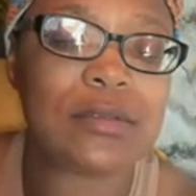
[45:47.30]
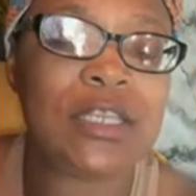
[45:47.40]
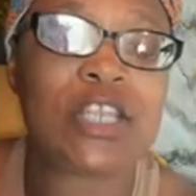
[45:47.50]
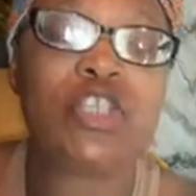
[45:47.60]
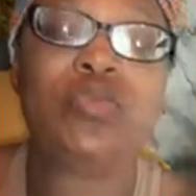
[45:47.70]

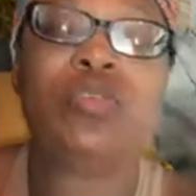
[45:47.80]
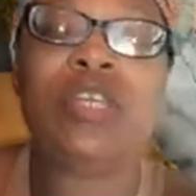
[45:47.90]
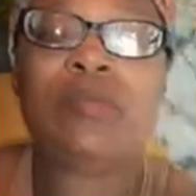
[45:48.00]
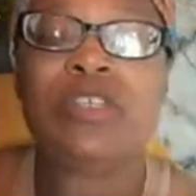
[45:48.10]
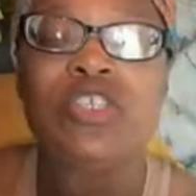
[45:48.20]
that you
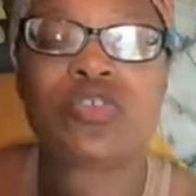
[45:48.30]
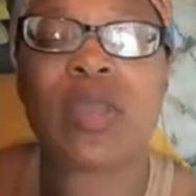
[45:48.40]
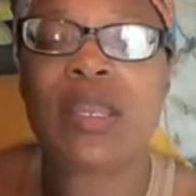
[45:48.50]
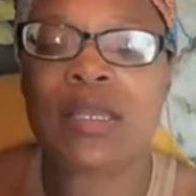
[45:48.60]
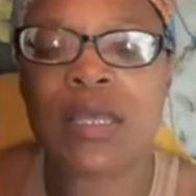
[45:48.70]

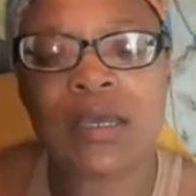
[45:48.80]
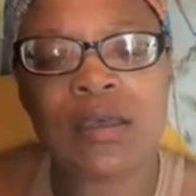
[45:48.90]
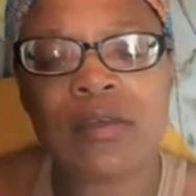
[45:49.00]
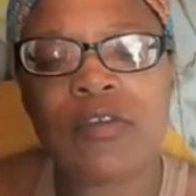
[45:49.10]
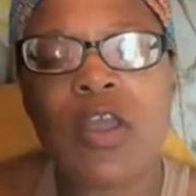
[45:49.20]
demonstrate love.